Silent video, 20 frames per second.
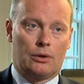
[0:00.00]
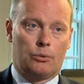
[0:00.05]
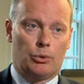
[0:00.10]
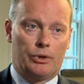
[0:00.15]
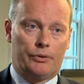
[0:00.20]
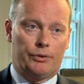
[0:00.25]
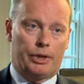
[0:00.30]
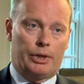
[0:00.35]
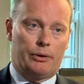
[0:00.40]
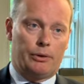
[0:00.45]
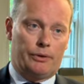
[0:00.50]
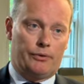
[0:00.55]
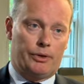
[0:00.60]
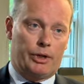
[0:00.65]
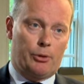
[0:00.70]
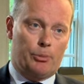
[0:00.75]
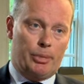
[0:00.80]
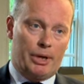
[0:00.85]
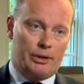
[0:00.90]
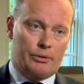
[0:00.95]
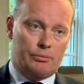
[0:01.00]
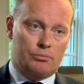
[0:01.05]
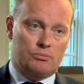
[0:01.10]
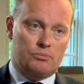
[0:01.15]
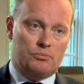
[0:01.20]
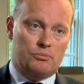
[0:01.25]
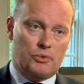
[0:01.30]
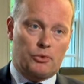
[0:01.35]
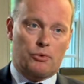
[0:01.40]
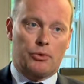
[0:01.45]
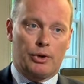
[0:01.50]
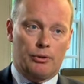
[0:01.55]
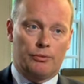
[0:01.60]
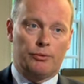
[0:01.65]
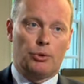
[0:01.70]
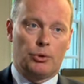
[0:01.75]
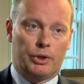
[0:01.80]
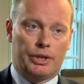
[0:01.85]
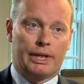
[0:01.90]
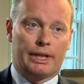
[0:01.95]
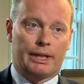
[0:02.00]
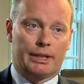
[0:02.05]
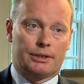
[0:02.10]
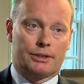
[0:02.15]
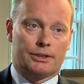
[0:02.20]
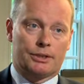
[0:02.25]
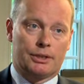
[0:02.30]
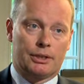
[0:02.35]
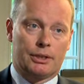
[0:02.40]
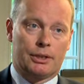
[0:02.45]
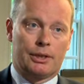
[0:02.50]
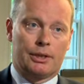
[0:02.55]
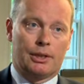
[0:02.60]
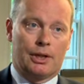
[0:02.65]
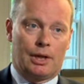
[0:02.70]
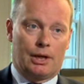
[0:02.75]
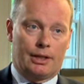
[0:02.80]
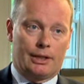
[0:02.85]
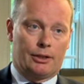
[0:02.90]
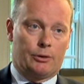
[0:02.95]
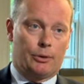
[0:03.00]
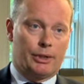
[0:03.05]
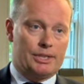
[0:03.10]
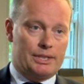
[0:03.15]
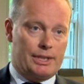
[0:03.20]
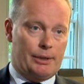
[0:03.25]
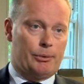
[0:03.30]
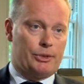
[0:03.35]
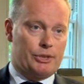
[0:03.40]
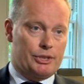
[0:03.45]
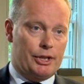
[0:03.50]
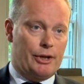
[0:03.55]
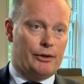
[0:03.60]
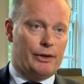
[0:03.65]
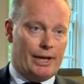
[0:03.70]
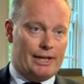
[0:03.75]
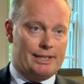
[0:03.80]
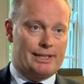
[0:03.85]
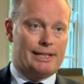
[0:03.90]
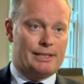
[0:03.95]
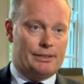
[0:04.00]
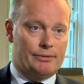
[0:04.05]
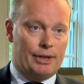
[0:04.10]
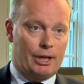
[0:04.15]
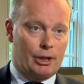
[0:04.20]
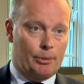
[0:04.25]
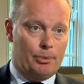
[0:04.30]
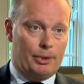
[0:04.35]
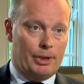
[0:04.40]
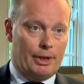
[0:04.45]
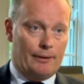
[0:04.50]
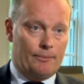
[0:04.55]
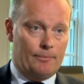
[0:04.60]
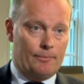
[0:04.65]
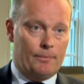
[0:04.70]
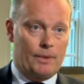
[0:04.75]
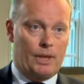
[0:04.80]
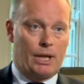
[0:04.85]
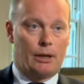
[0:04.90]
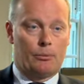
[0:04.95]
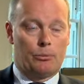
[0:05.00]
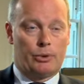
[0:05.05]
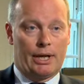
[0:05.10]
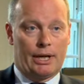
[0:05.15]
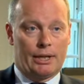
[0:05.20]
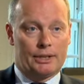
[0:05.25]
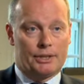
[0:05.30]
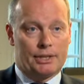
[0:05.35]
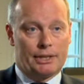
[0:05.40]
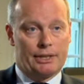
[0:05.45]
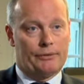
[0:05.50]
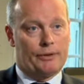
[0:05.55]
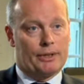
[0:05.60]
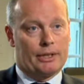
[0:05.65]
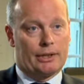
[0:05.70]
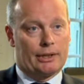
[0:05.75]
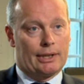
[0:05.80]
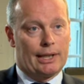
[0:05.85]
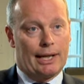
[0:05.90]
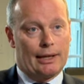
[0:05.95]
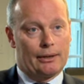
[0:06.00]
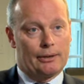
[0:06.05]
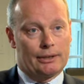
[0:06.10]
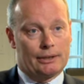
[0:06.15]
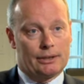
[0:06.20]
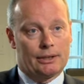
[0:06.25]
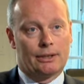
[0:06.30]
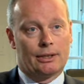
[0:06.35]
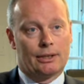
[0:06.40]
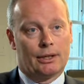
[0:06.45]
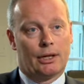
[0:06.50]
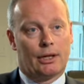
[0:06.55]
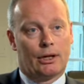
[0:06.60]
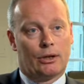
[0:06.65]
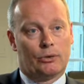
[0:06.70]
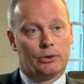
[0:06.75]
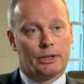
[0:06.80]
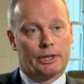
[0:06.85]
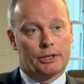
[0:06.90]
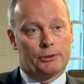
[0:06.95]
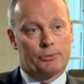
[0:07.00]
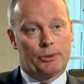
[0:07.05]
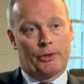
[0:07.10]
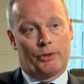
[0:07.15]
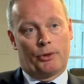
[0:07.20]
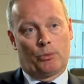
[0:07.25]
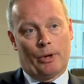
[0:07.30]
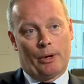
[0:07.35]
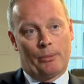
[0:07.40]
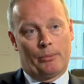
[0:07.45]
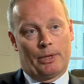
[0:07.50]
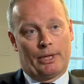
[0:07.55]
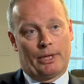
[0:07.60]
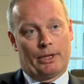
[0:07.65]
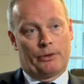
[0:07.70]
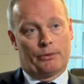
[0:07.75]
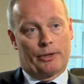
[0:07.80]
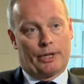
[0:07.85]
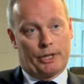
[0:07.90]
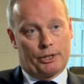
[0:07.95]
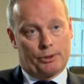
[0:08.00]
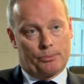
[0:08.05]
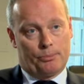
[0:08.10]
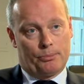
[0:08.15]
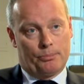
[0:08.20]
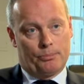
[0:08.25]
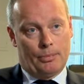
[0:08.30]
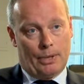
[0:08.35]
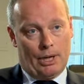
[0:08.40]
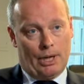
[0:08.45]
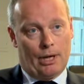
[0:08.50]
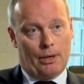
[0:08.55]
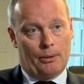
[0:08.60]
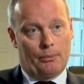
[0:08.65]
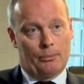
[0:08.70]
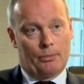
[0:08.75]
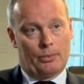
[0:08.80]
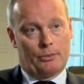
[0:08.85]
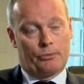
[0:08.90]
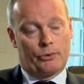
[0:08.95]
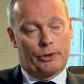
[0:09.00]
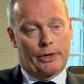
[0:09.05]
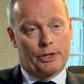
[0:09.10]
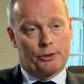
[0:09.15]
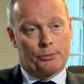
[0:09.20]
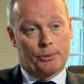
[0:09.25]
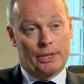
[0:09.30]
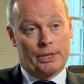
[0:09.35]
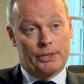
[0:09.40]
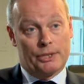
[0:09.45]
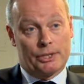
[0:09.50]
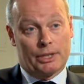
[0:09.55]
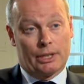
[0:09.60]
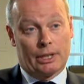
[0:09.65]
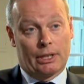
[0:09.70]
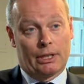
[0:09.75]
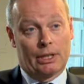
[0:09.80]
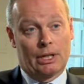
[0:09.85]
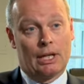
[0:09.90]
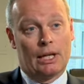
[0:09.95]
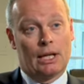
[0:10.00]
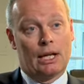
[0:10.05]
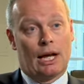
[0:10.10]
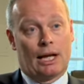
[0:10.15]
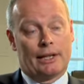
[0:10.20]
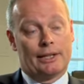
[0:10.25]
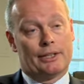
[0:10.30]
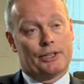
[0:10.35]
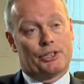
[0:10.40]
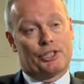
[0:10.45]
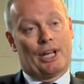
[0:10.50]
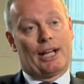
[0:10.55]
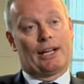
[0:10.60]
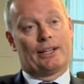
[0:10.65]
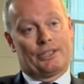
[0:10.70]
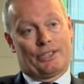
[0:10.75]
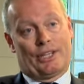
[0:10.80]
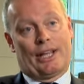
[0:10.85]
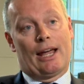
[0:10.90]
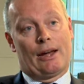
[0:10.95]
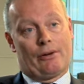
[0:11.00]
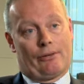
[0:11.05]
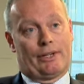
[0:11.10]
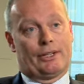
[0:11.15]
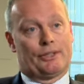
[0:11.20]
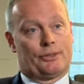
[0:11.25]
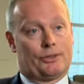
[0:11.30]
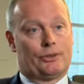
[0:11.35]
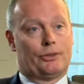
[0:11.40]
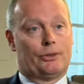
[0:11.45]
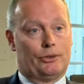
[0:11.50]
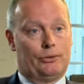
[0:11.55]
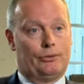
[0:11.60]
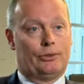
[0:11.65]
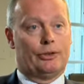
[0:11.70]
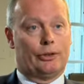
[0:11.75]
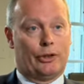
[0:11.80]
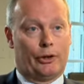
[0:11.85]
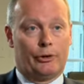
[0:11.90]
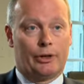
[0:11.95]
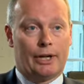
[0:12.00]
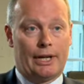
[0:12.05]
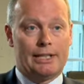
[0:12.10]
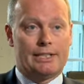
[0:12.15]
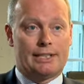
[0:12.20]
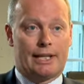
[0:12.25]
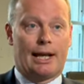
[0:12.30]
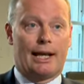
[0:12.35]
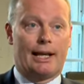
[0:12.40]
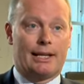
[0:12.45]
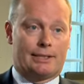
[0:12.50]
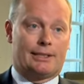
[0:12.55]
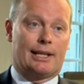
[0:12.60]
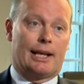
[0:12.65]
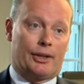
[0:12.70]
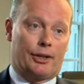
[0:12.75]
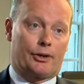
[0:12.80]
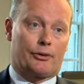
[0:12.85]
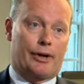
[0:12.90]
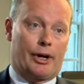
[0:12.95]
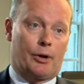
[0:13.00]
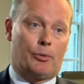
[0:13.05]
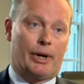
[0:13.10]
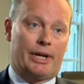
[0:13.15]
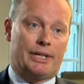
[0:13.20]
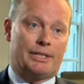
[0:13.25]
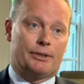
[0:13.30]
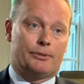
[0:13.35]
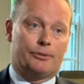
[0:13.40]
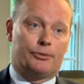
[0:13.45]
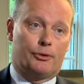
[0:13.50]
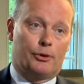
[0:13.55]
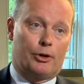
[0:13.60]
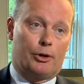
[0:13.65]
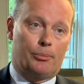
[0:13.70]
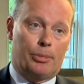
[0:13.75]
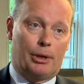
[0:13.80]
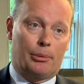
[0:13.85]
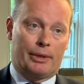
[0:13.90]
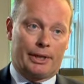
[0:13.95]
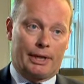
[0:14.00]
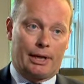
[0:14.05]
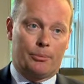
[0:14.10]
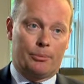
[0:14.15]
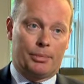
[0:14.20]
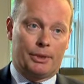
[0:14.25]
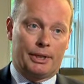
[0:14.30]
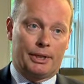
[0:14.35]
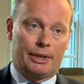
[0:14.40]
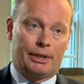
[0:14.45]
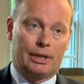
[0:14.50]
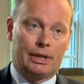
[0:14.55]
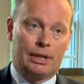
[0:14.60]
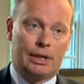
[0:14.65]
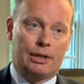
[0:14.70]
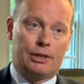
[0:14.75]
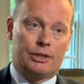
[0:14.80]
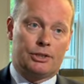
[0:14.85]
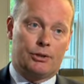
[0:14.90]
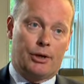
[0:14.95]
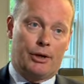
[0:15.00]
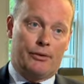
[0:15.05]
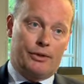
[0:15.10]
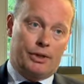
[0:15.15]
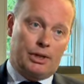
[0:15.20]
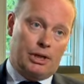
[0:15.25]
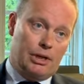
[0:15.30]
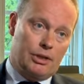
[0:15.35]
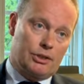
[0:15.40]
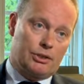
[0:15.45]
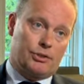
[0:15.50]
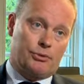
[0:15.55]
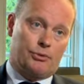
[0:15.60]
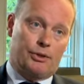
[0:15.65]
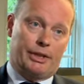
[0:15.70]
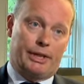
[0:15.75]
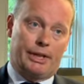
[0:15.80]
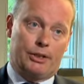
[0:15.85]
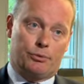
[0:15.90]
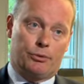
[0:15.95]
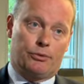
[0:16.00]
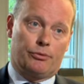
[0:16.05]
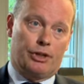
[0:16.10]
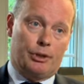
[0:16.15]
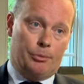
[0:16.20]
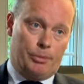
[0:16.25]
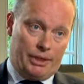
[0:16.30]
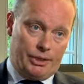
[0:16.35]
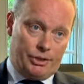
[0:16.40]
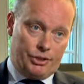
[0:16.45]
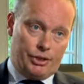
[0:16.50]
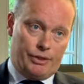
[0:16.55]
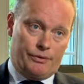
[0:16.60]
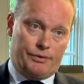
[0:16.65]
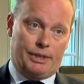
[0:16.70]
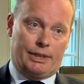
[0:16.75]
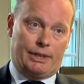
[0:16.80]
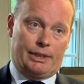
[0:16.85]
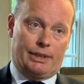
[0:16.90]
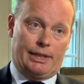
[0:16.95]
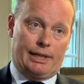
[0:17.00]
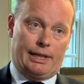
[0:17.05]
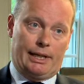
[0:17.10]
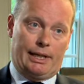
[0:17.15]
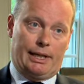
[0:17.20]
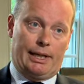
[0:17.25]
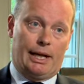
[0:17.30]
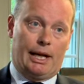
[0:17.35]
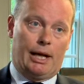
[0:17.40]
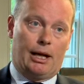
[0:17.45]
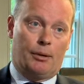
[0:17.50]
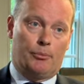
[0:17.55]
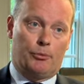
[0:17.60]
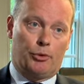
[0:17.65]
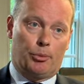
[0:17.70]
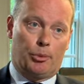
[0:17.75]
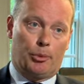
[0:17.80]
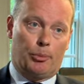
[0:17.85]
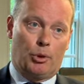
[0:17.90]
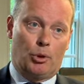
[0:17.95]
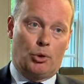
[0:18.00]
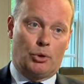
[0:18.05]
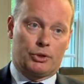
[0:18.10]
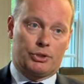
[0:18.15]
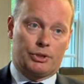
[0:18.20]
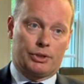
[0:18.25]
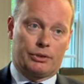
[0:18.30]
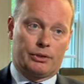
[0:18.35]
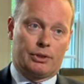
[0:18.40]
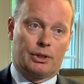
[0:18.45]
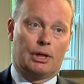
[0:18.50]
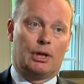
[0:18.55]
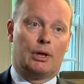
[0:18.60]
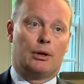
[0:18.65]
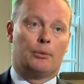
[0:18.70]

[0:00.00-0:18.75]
Well, if you go, if you go back three or four years, I think Quintain was known as a developer, and we had significant land holdings both at Wembley and Greenwich um, Greenwich Peninsula. I think the challenge there is, you know, is that is that the correct weighting for a public company? So over the last three years, we've really been shifting the um, the proportion,